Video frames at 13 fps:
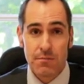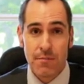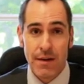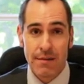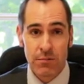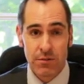be
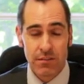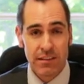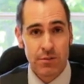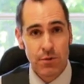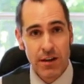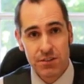made
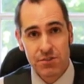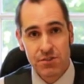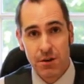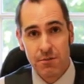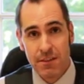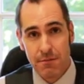monthly where you
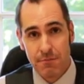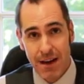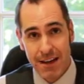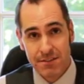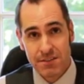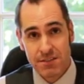show the
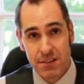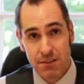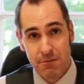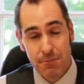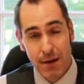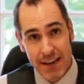amounts that
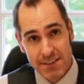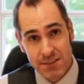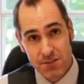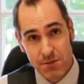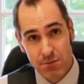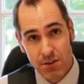you've paid
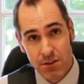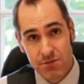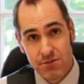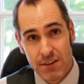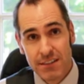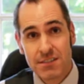to
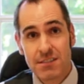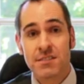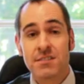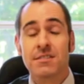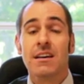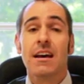
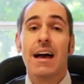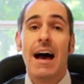subcontractors